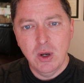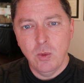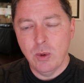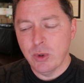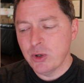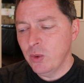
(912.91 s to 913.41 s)

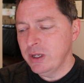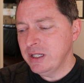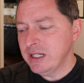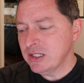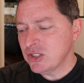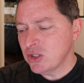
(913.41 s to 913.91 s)
when we're going to
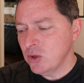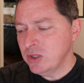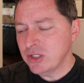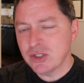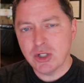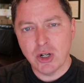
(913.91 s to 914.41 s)
get so
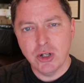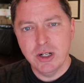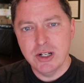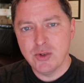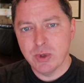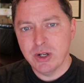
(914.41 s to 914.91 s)

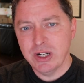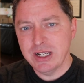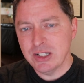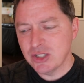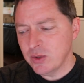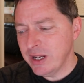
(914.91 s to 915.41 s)
discouraged, we're going to
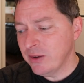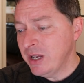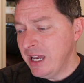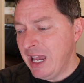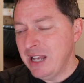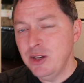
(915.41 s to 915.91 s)
get so down,
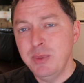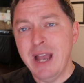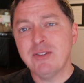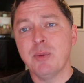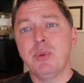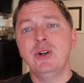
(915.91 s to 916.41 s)
and you may
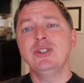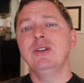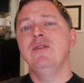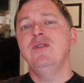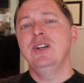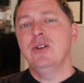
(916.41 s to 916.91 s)
have to
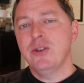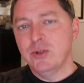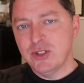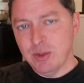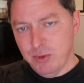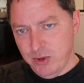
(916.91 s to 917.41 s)
persevere through
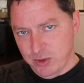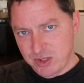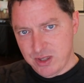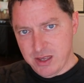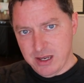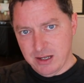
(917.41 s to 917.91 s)
some of
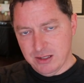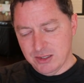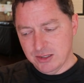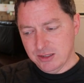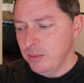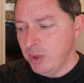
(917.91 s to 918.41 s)
those
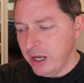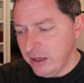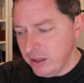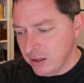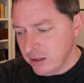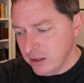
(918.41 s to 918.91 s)
things.
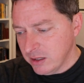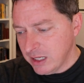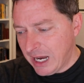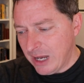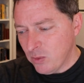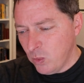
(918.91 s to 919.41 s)
But
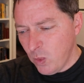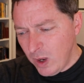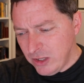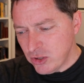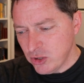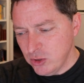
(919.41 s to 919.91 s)
God
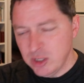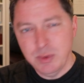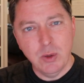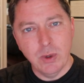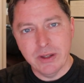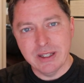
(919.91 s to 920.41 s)
wants you to
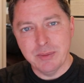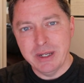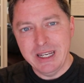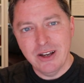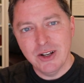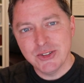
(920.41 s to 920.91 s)
be willing, but
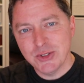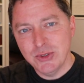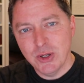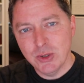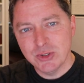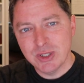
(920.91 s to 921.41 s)
he also
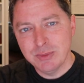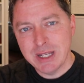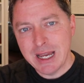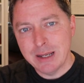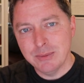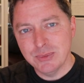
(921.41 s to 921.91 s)
knows
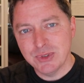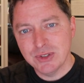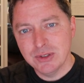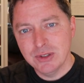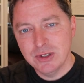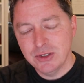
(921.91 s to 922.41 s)

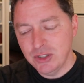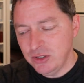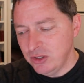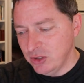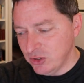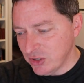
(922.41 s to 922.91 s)
sometimes
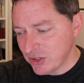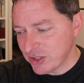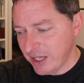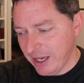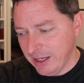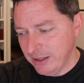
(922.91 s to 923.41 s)
you just
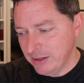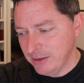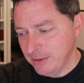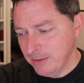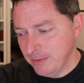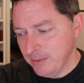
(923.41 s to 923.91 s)
can't.
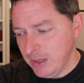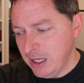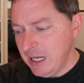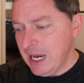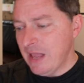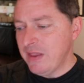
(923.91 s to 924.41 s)

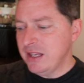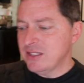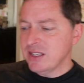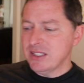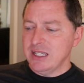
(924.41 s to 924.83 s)
And then he says